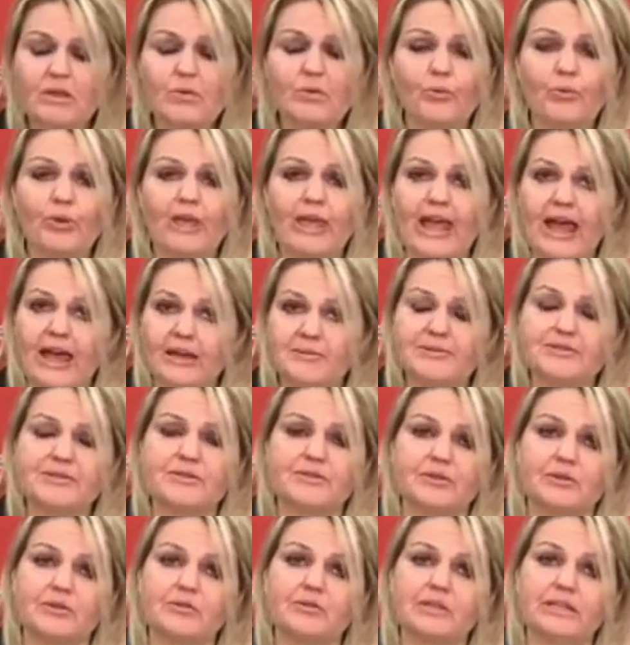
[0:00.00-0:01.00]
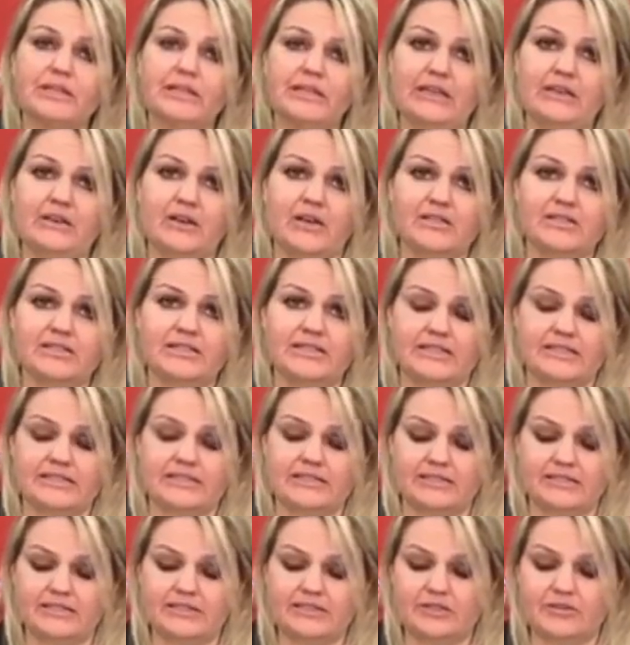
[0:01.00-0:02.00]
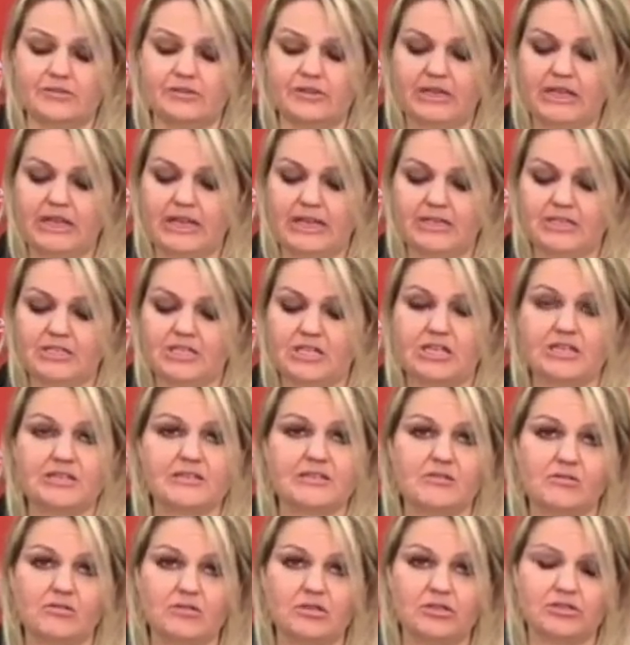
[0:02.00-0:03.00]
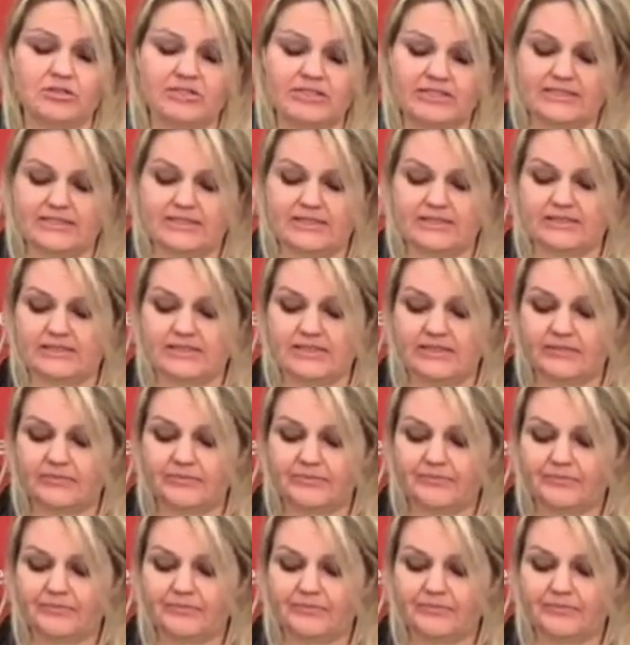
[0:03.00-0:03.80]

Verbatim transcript: we absolutely need our citizens to engage in social distancing.